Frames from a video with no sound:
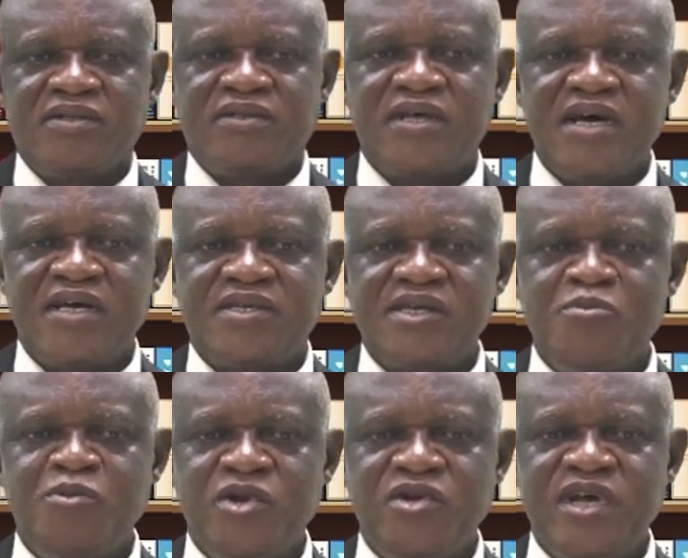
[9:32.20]
30
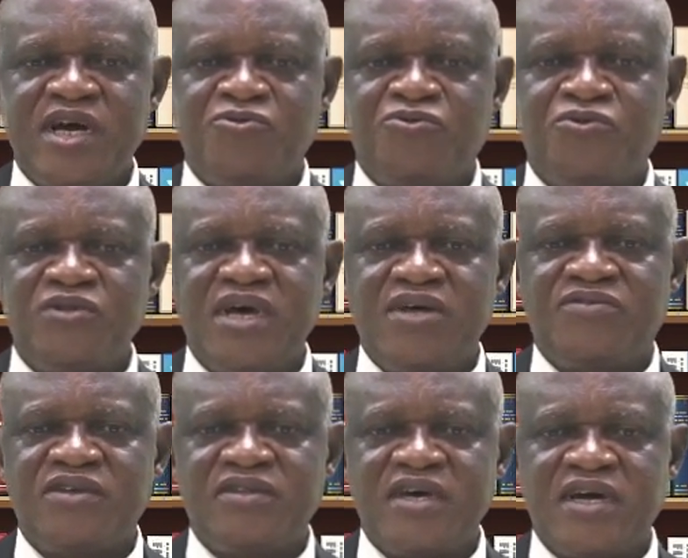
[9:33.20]
brilliant
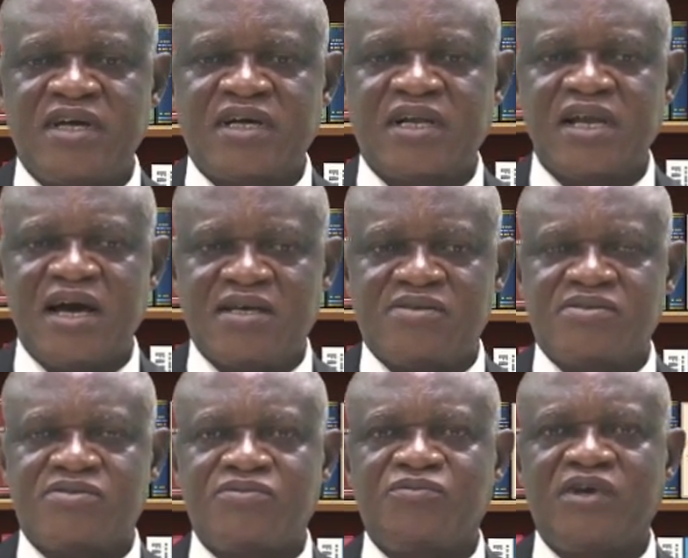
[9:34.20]
students in the
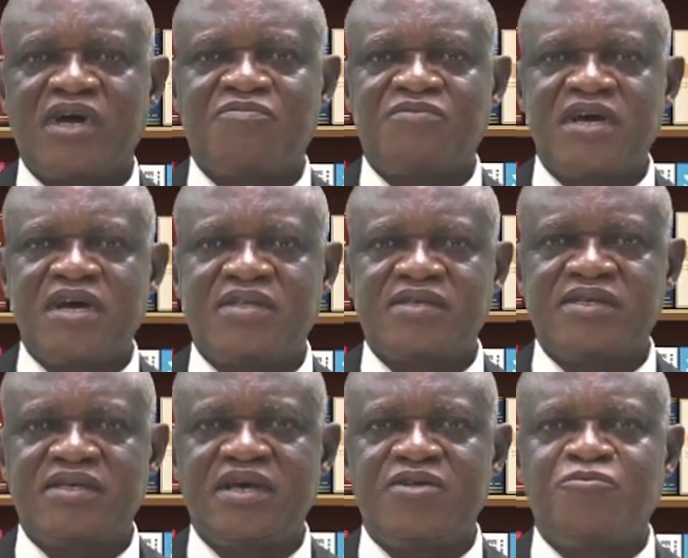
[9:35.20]
class. We have
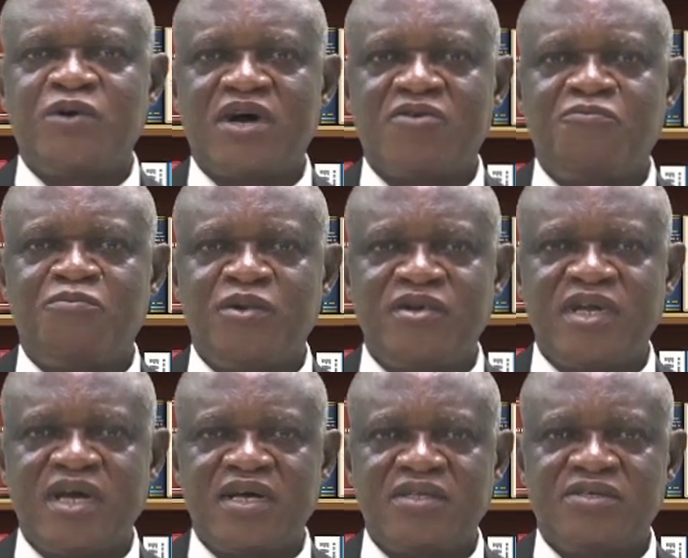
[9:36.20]
30 and we have
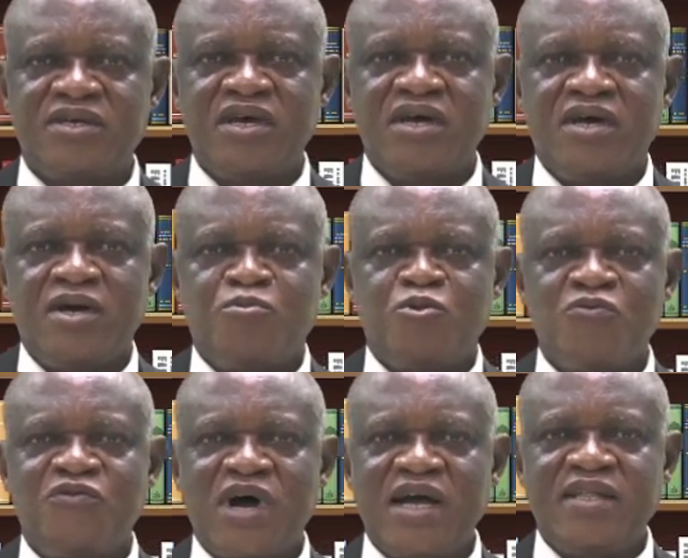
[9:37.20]
brilliant,
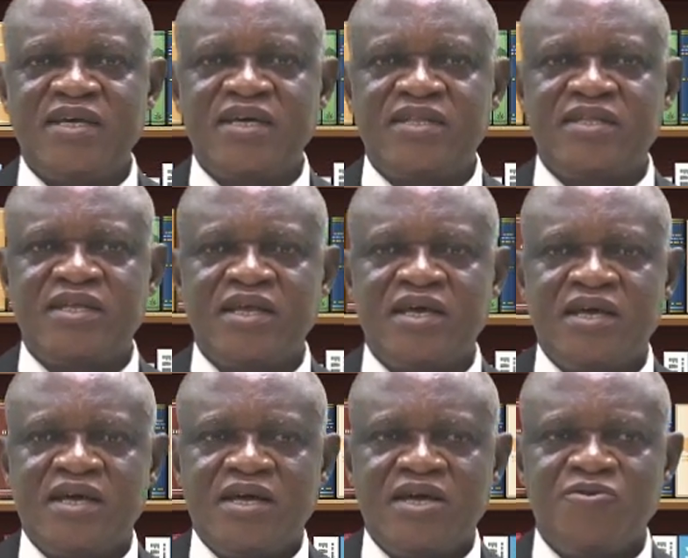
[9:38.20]
providing
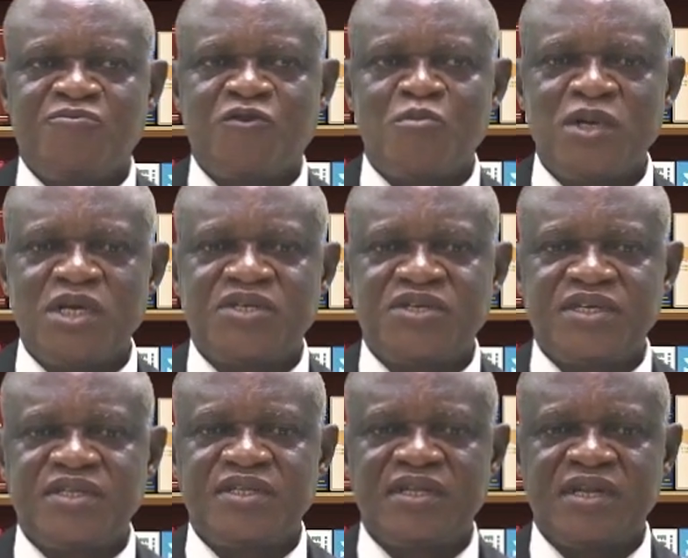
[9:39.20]

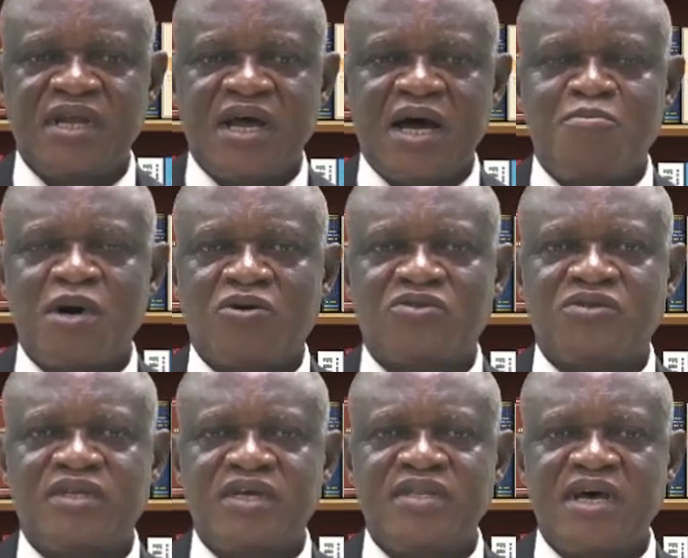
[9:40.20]
information about
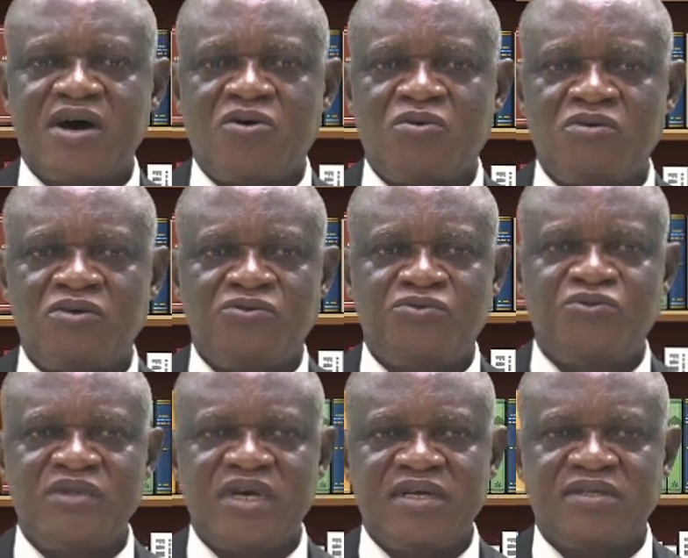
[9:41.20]
the noun
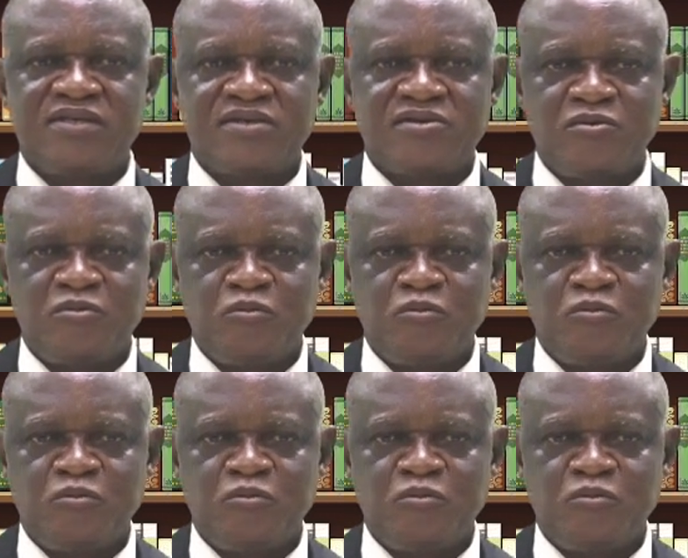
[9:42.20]
students.